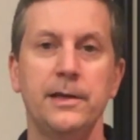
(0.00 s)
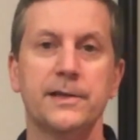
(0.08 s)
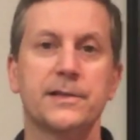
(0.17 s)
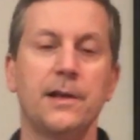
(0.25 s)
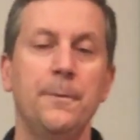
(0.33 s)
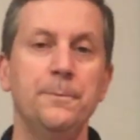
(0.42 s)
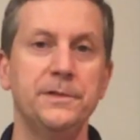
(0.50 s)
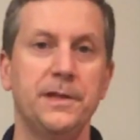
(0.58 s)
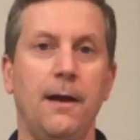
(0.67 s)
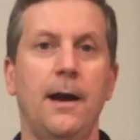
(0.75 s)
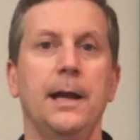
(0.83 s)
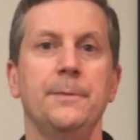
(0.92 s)

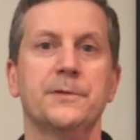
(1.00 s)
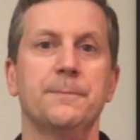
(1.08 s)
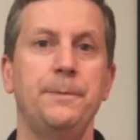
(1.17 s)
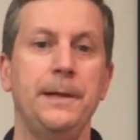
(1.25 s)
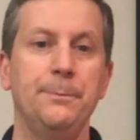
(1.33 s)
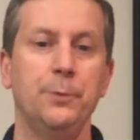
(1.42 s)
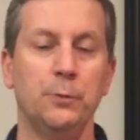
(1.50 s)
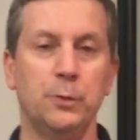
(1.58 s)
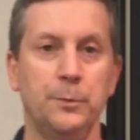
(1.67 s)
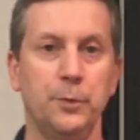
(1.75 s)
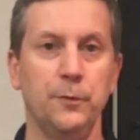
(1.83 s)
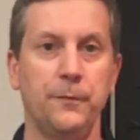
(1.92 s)
Sometimes people
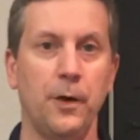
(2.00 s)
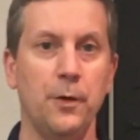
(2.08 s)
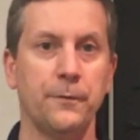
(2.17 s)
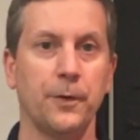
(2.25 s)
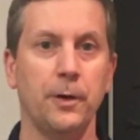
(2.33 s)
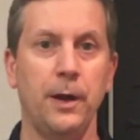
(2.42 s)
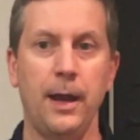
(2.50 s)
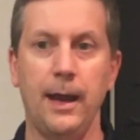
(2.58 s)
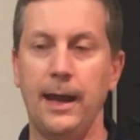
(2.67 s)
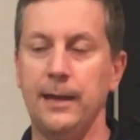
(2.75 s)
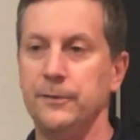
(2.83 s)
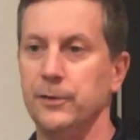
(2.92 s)
will move over
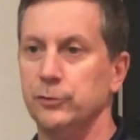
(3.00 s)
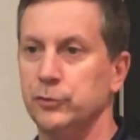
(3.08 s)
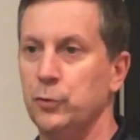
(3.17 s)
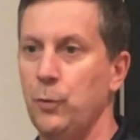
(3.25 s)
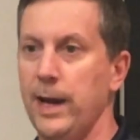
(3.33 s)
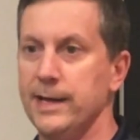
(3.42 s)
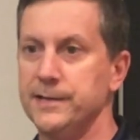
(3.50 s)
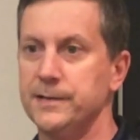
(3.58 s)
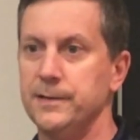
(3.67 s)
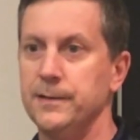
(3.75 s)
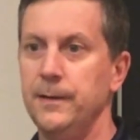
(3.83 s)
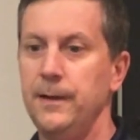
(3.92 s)
and they'll twist,